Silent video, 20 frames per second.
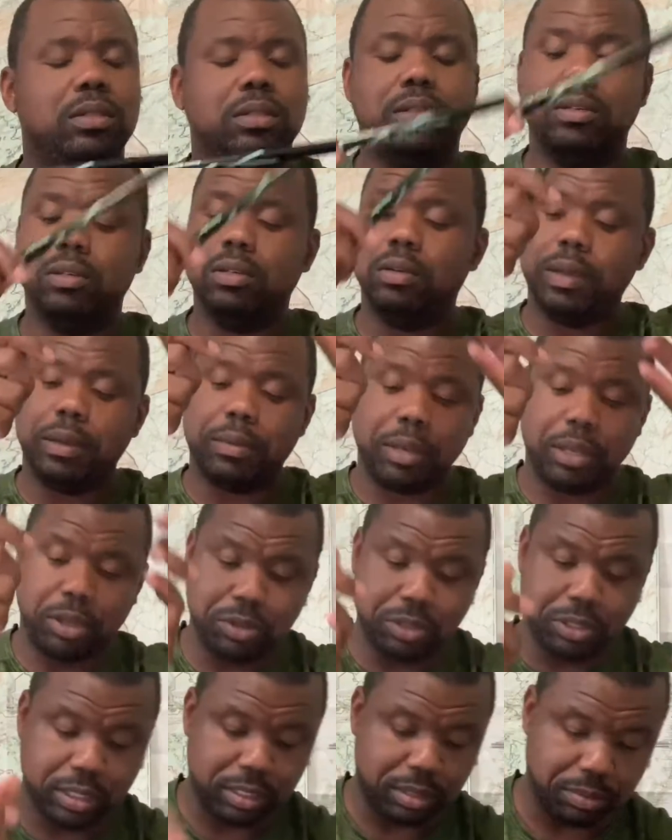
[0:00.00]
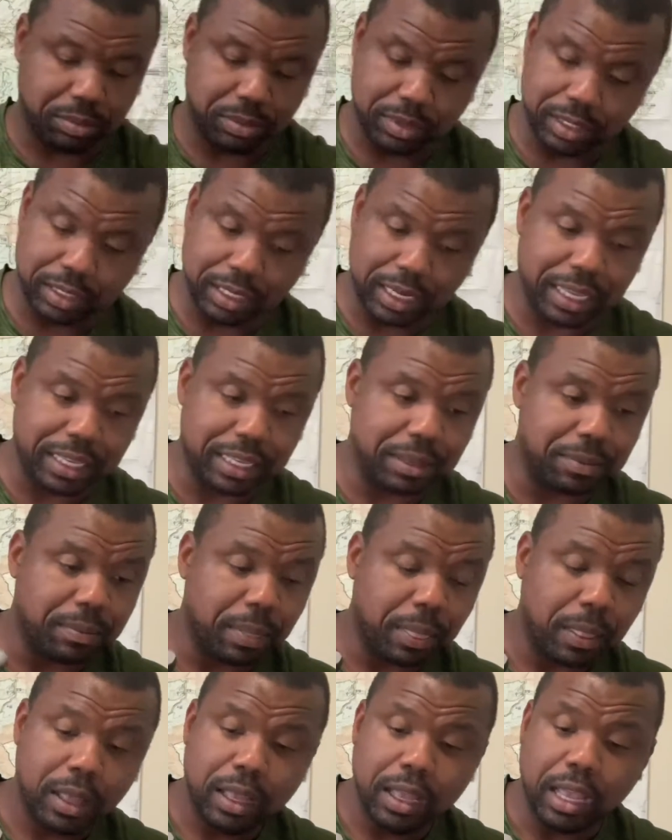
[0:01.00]
I'm getting used to this. I like it.
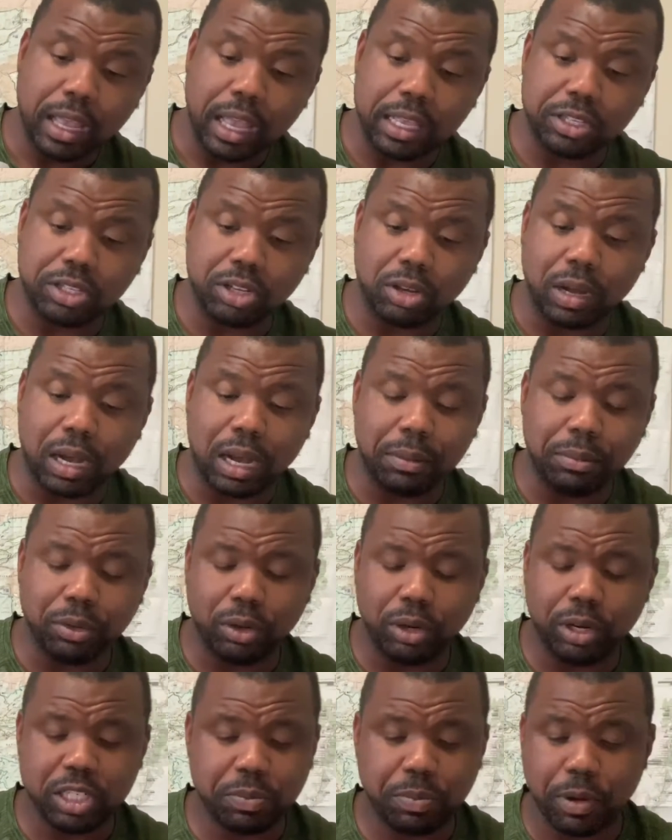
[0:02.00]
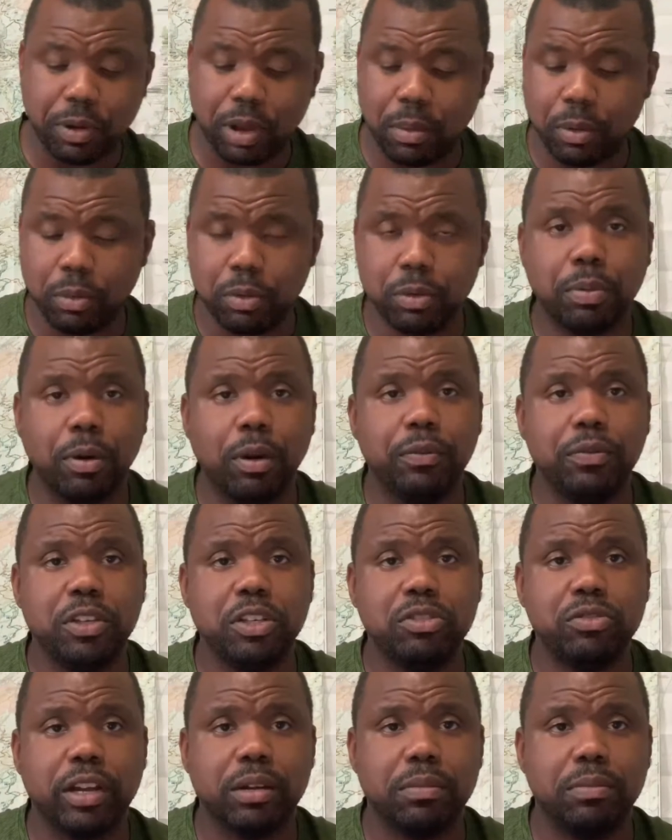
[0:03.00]
And so I'm going to experiment with both these
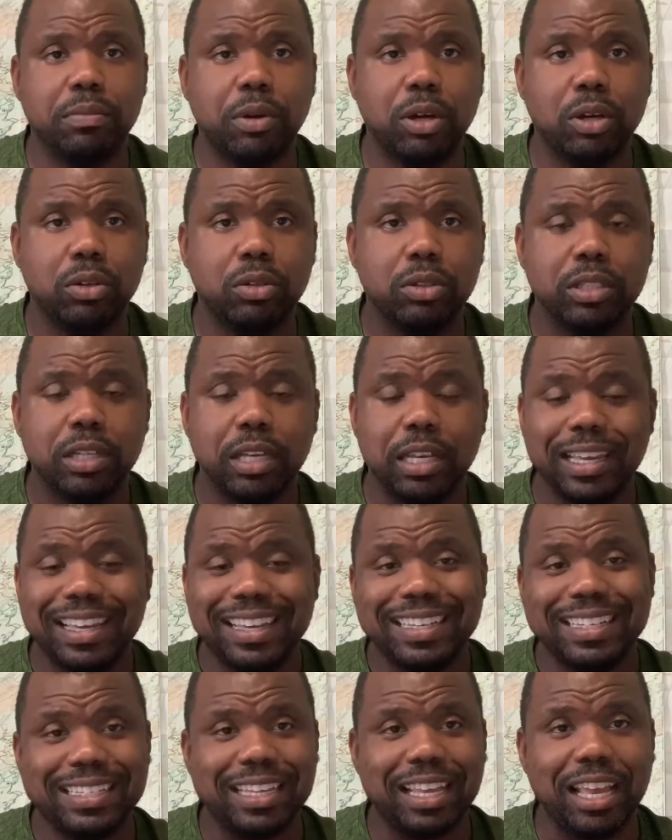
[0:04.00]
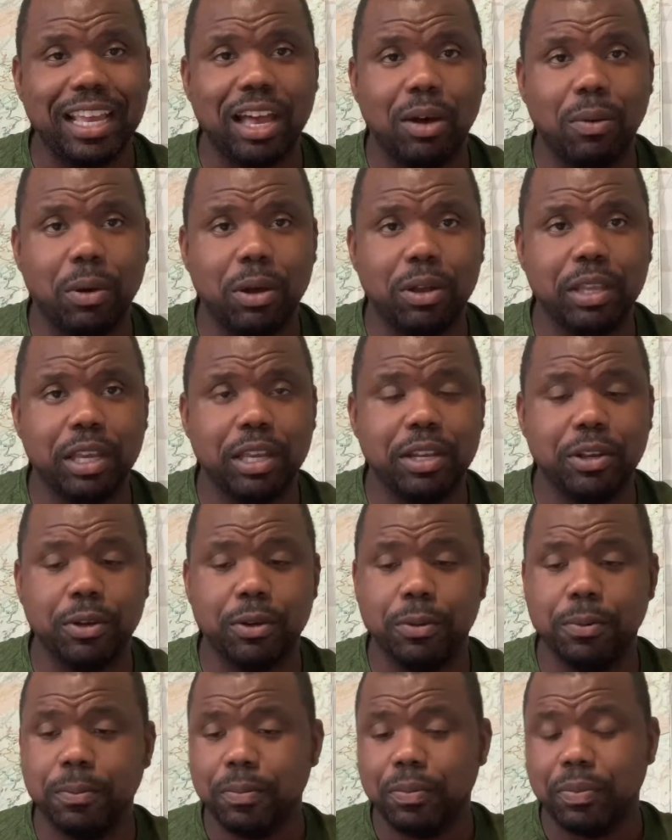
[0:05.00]
trekking poles, see how well they
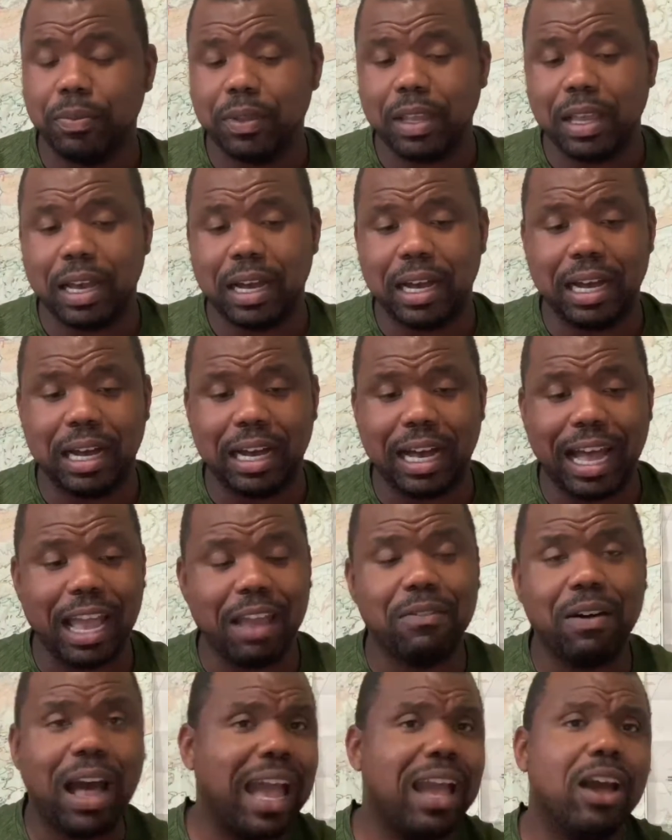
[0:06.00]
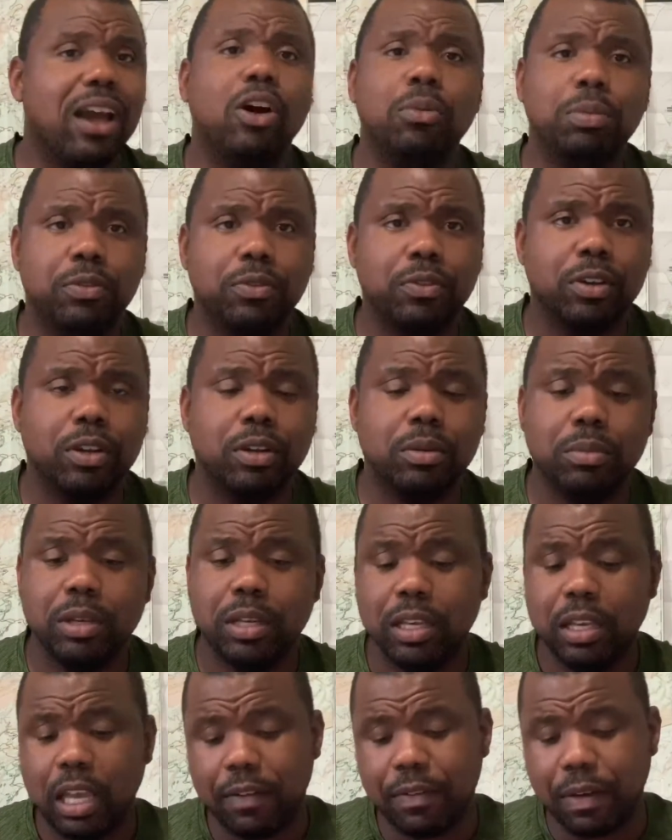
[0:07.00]
do. I have high hopes for them.
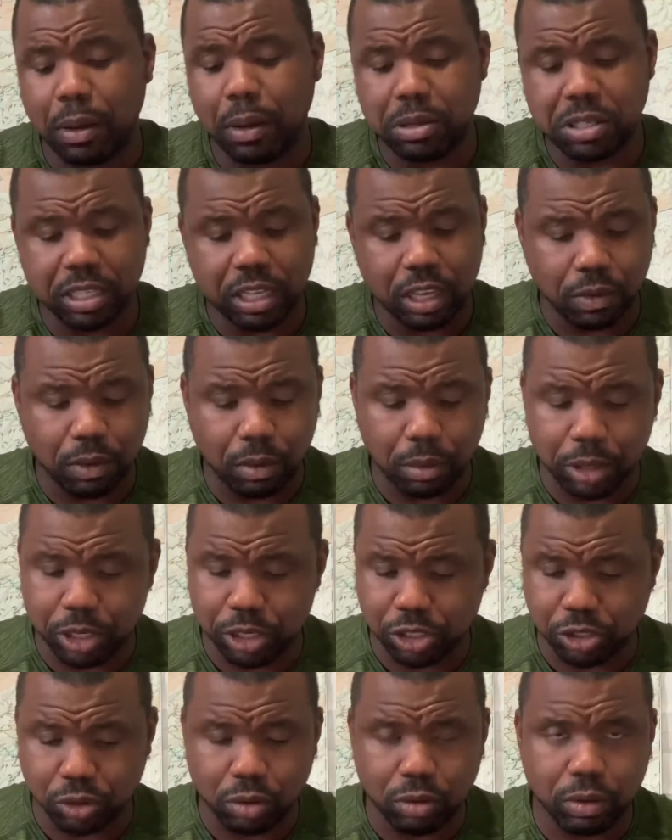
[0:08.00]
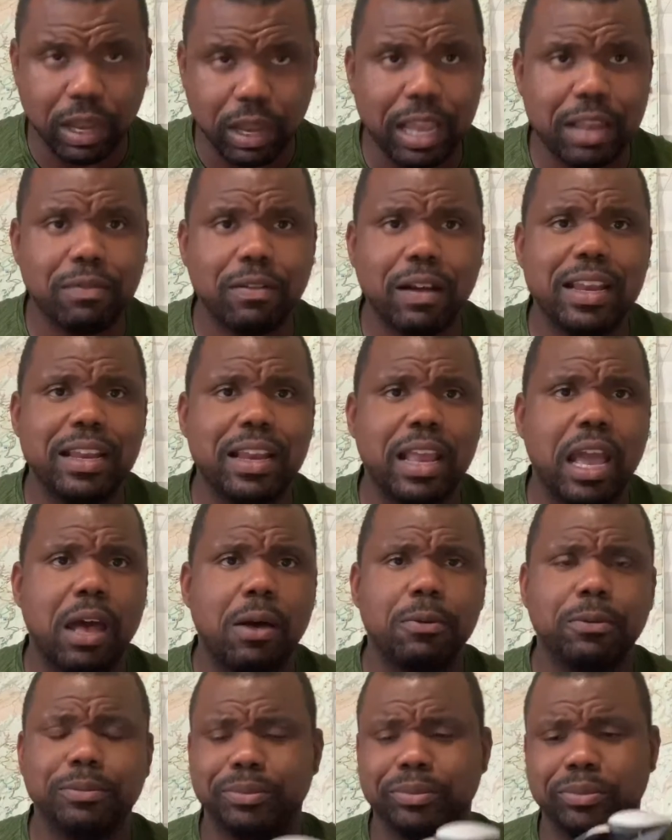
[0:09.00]
If I was to give them an initial grade right
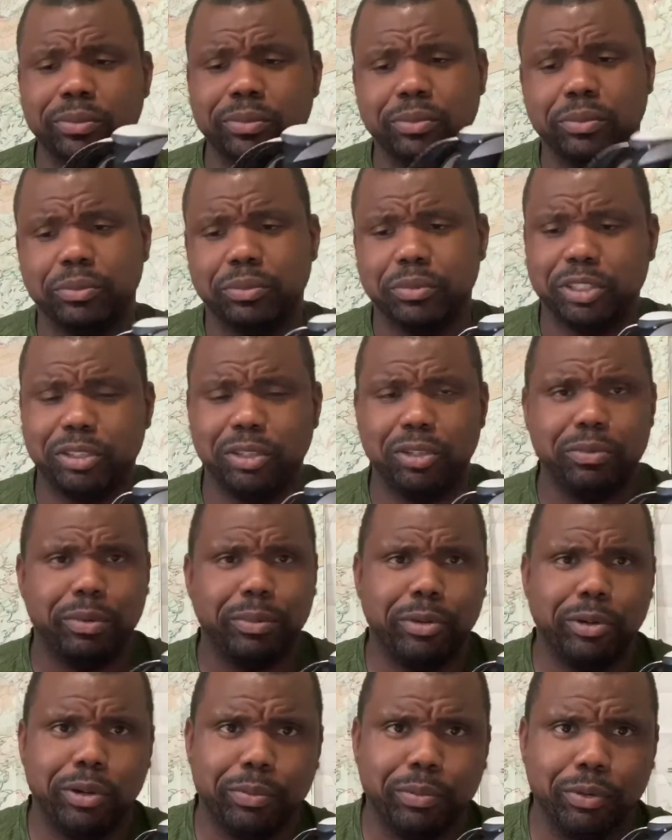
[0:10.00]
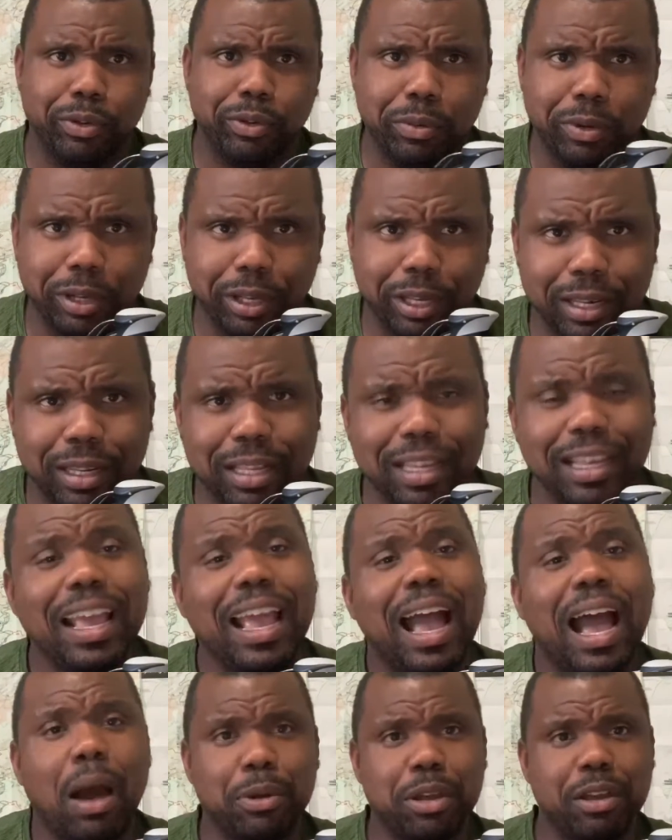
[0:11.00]
now, excuse me, I'm going to preview it again,
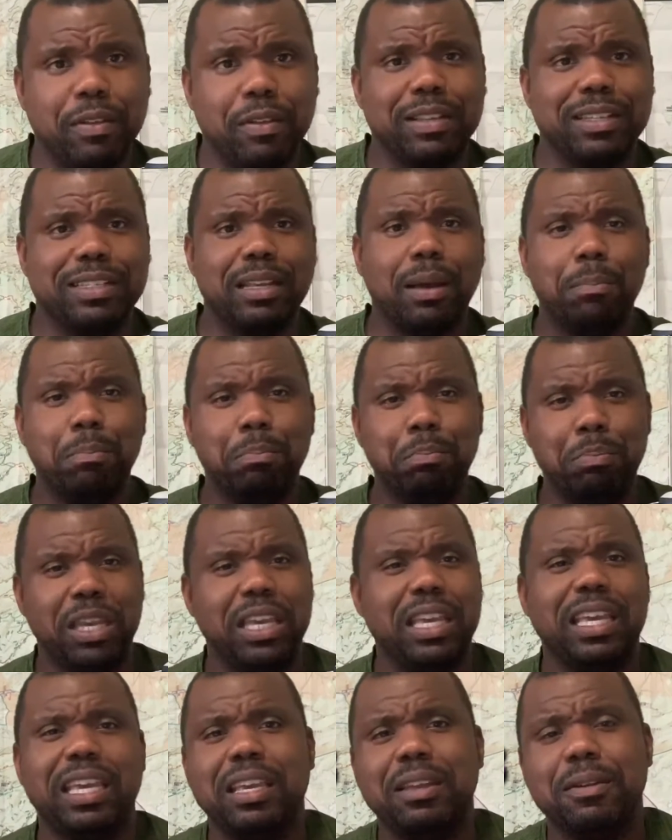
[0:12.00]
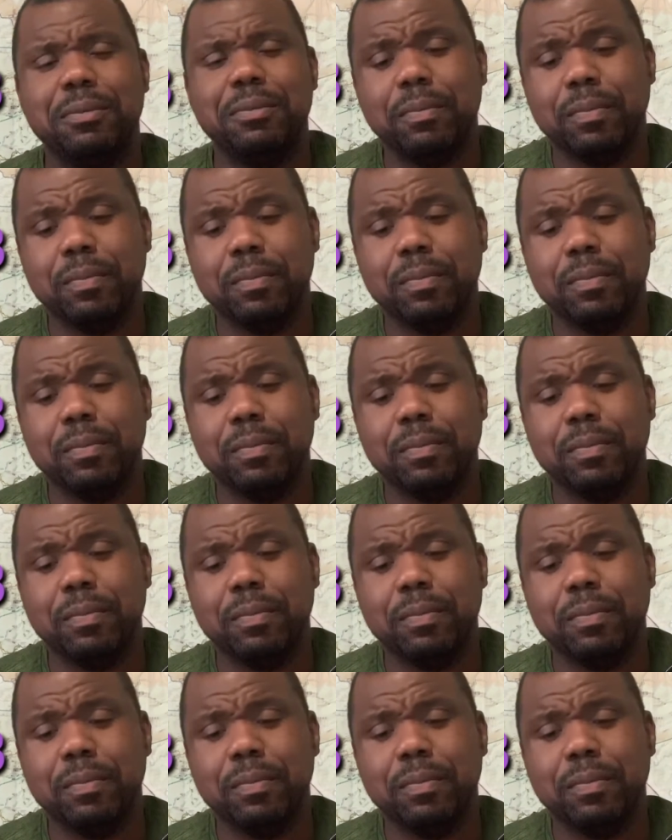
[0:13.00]
I would give this a B,